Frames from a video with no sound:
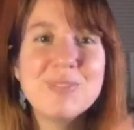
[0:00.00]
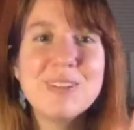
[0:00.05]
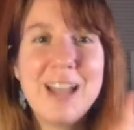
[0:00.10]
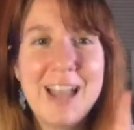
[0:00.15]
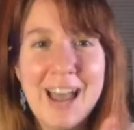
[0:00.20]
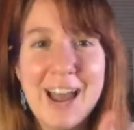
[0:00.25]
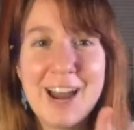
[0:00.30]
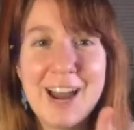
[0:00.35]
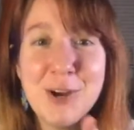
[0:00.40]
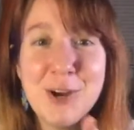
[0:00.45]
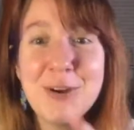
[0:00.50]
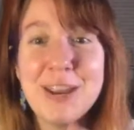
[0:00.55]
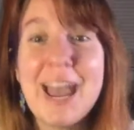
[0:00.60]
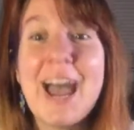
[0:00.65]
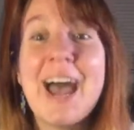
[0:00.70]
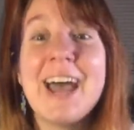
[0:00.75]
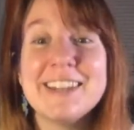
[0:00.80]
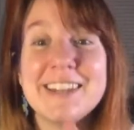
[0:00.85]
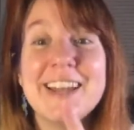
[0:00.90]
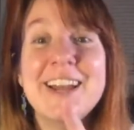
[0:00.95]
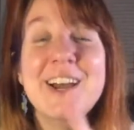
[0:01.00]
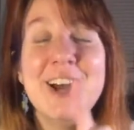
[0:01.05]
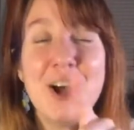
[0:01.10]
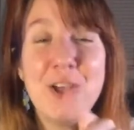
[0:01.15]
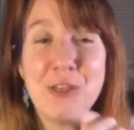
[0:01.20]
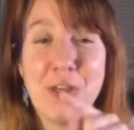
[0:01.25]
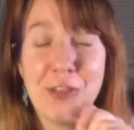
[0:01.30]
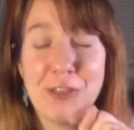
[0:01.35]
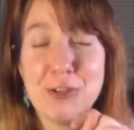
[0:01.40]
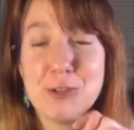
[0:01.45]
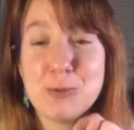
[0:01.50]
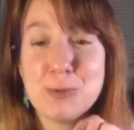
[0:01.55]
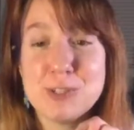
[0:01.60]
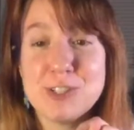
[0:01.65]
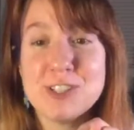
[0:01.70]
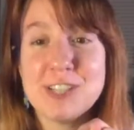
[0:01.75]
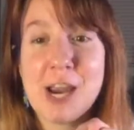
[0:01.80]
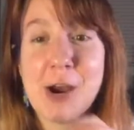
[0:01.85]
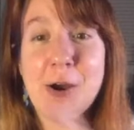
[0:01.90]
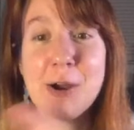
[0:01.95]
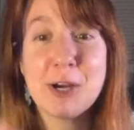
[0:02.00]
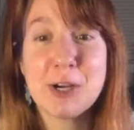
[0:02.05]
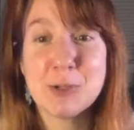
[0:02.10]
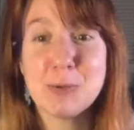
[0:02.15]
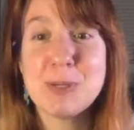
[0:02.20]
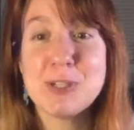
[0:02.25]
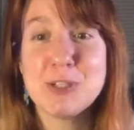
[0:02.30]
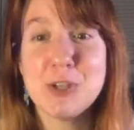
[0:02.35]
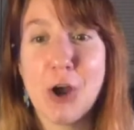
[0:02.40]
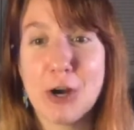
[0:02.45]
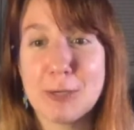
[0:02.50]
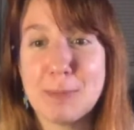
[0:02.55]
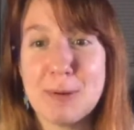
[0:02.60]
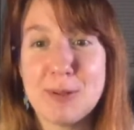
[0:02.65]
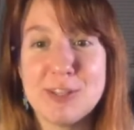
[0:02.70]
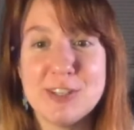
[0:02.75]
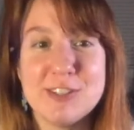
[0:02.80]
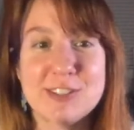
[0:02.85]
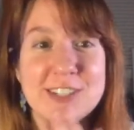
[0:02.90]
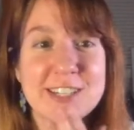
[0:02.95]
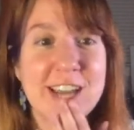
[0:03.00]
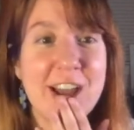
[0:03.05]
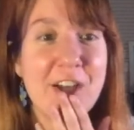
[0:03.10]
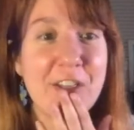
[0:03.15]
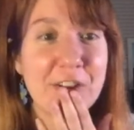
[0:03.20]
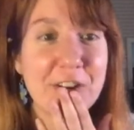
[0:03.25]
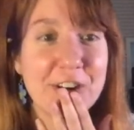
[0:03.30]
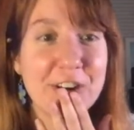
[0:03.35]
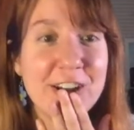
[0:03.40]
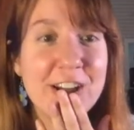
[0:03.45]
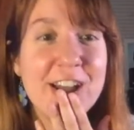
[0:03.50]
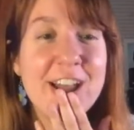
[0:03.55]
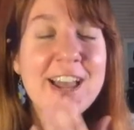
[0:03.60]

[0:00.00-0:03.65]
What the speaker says: I know Kat thought this was scary because we talked about this together.